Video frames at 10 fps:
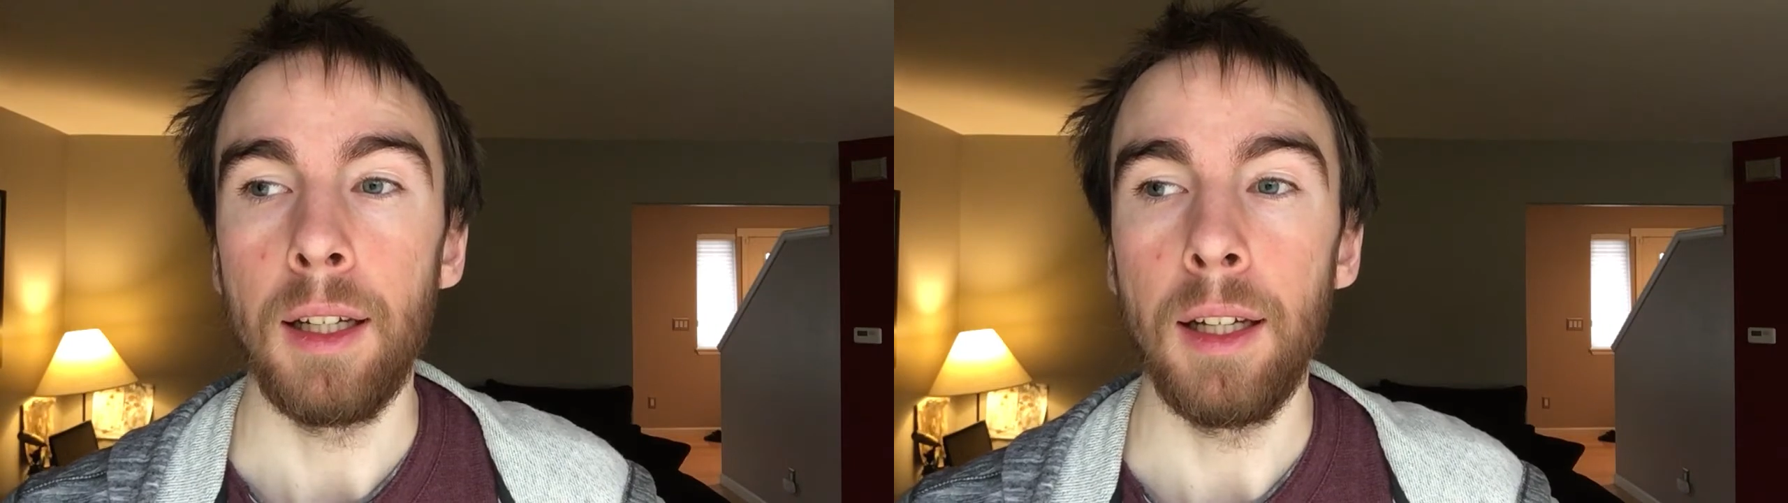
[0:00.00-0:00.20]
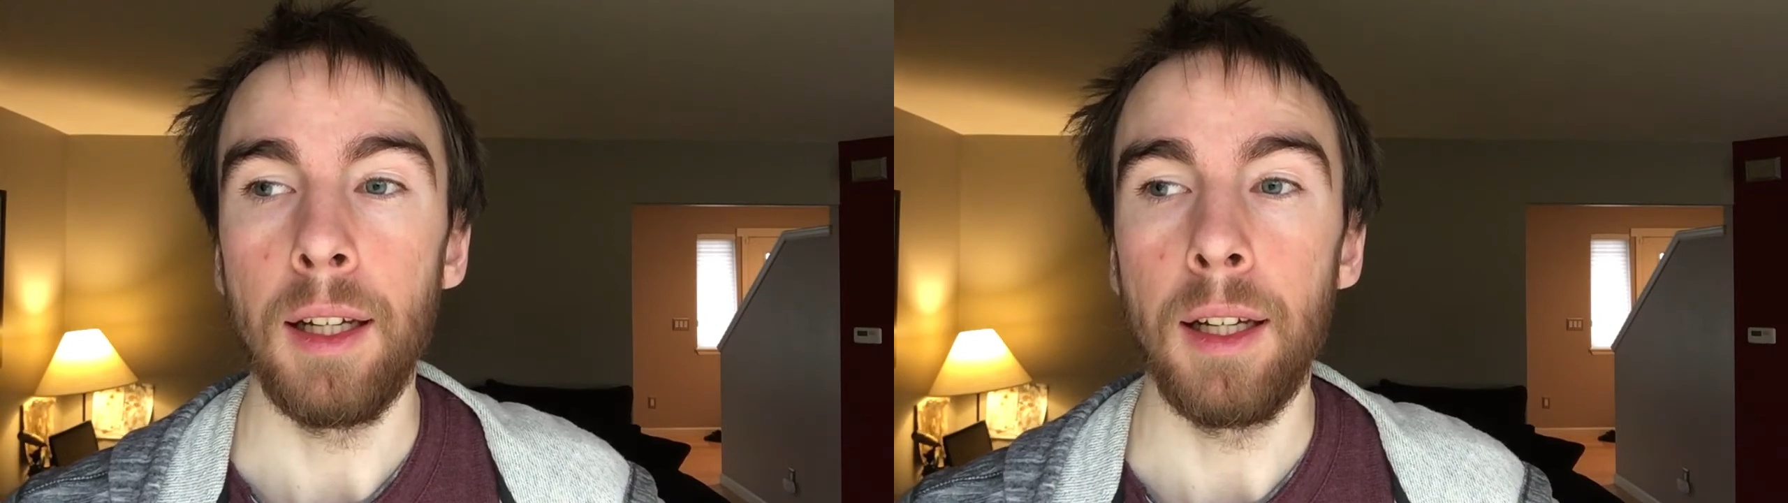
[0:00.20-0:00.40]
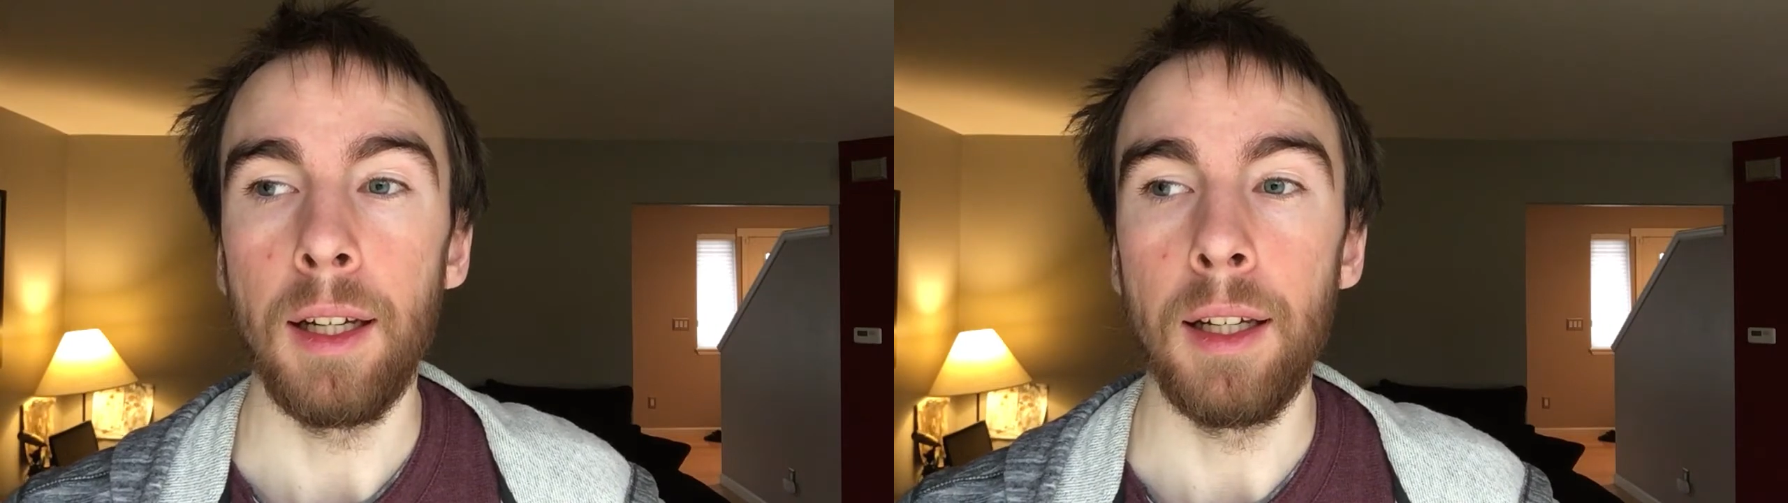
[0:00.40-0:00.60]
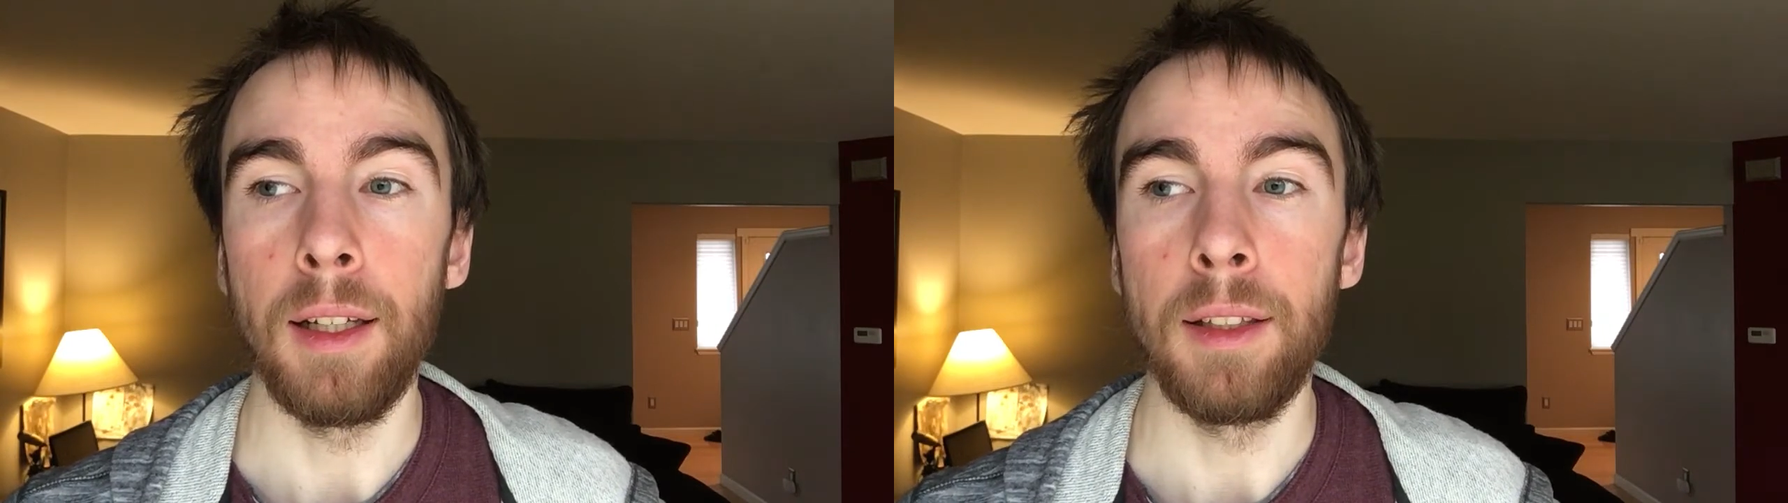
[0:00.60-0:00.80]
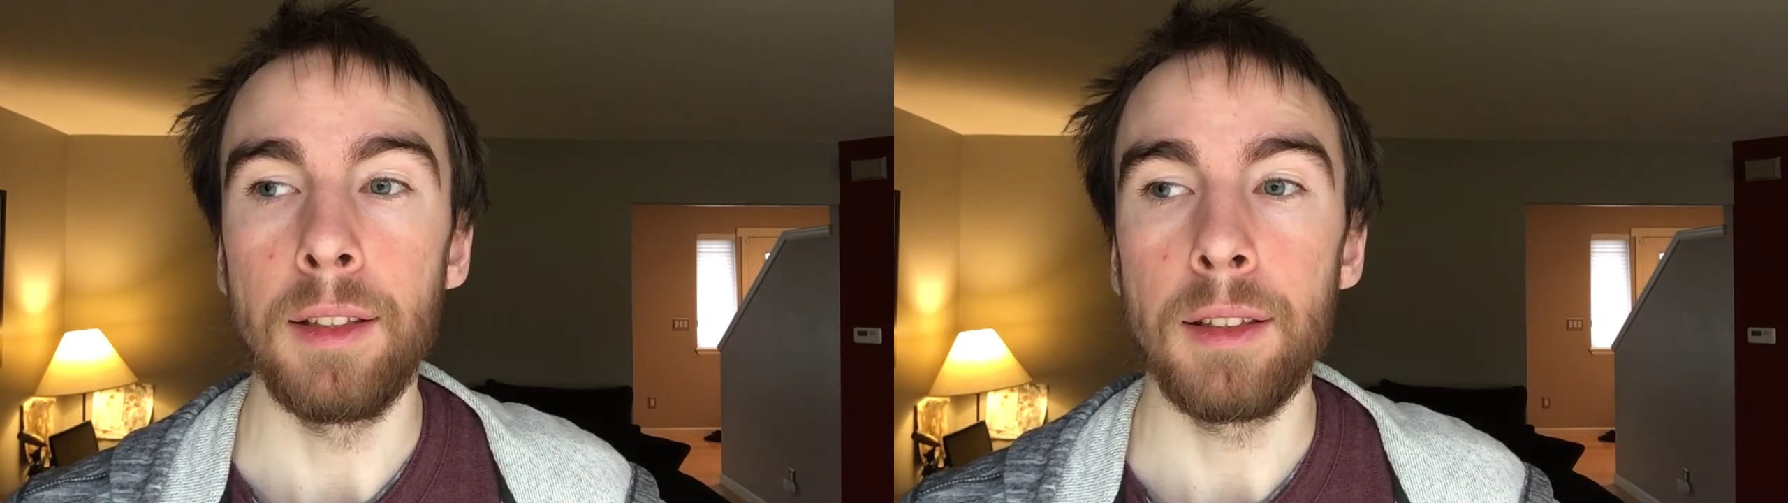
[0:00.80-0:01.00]

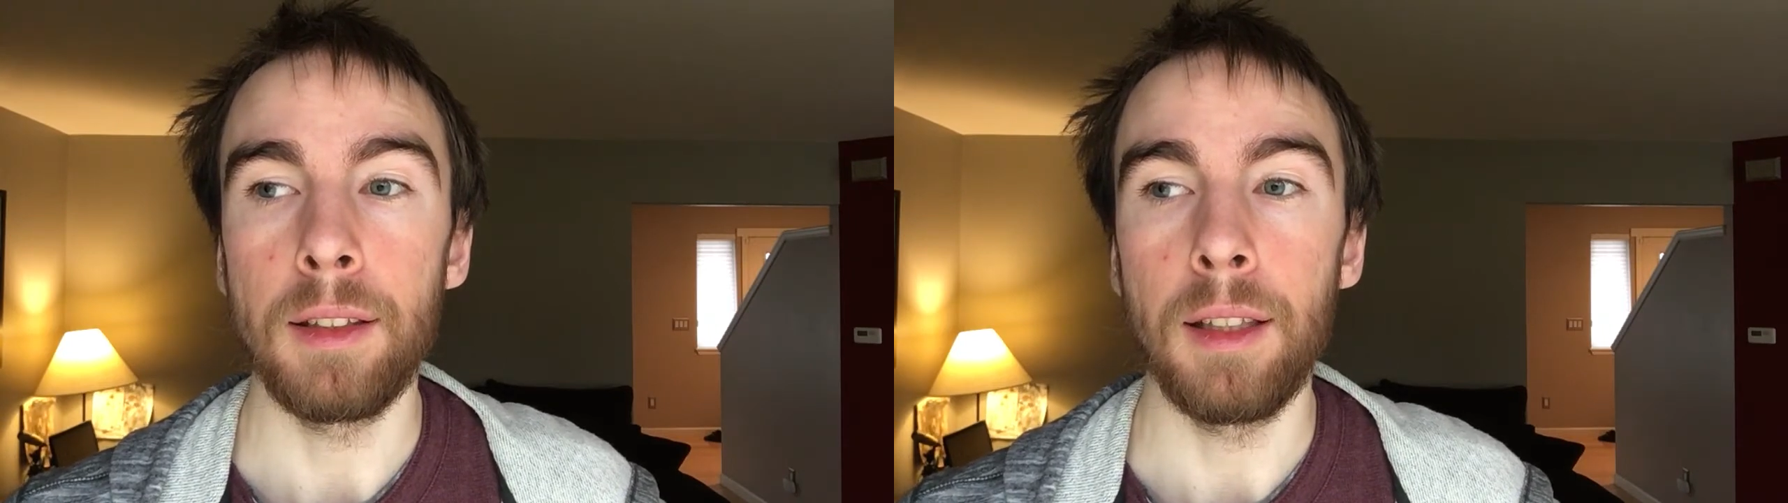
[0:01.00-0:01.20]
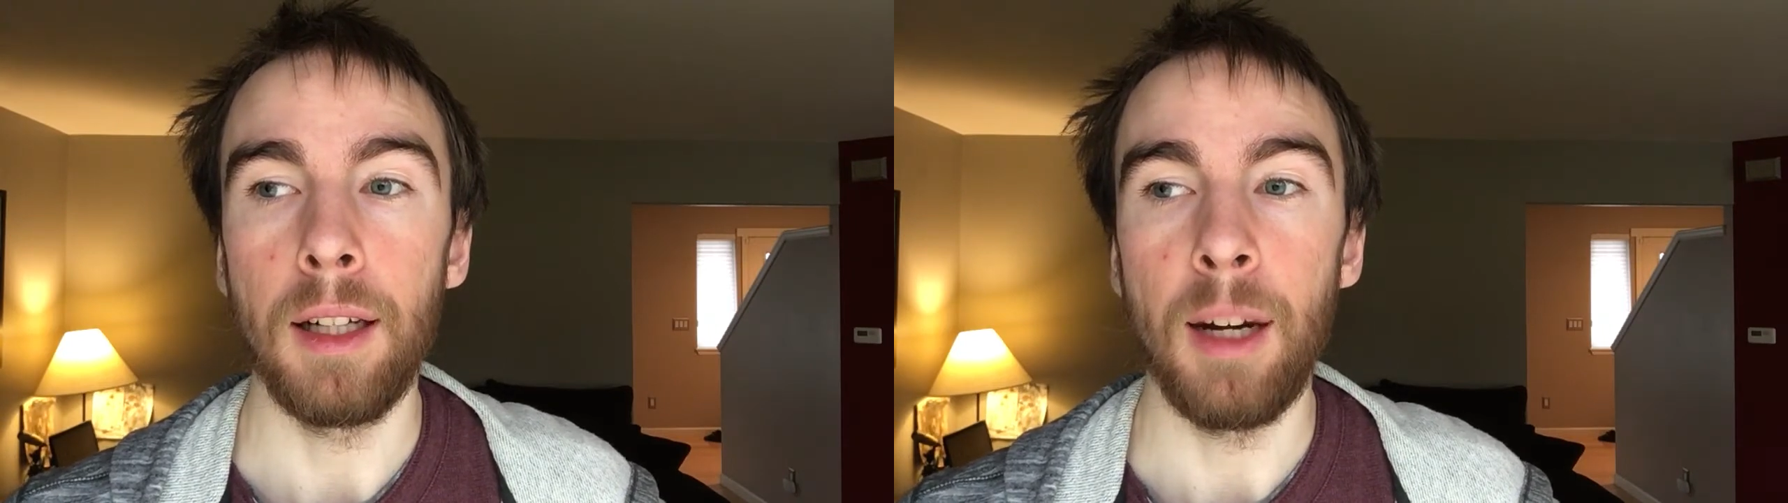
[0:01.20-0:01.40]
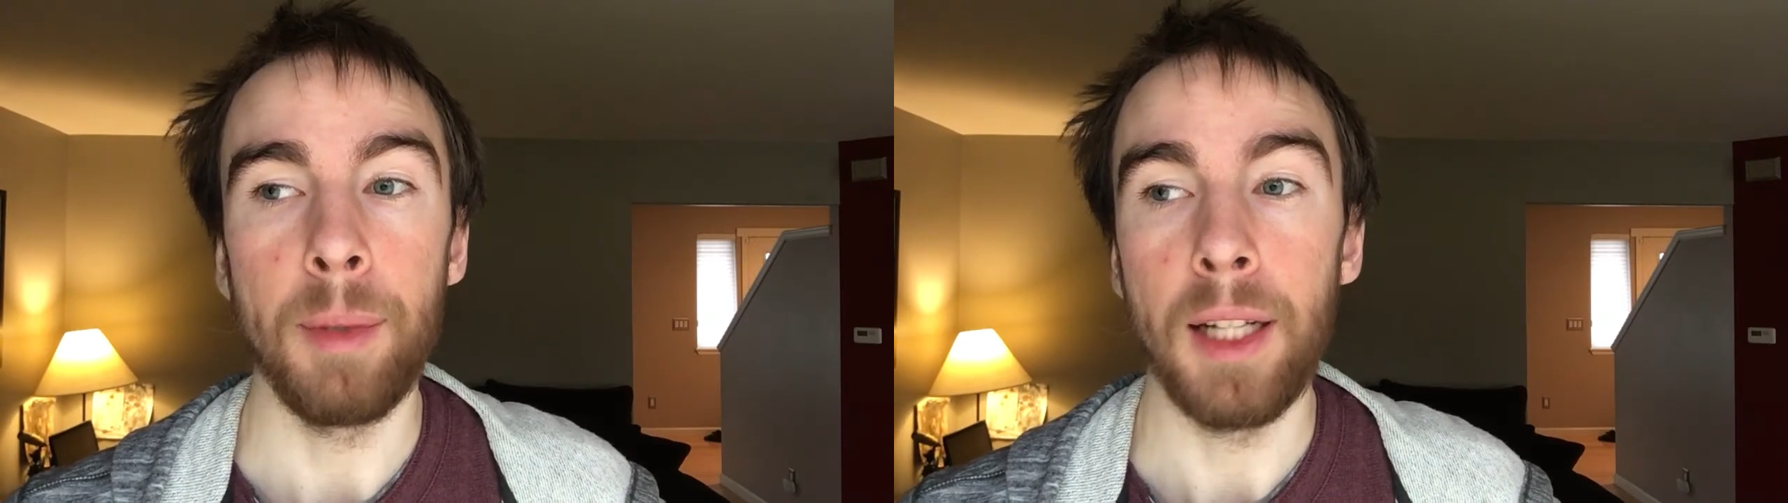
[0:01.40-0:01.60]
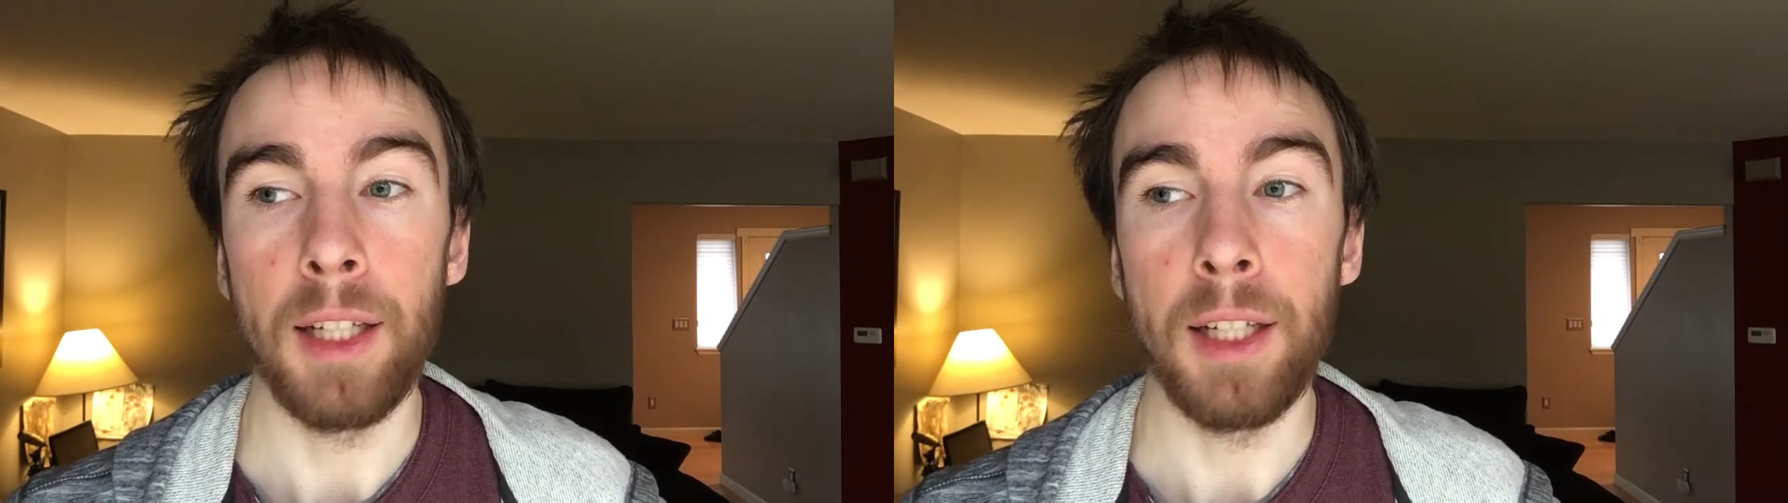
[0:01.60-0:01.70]
And I mean,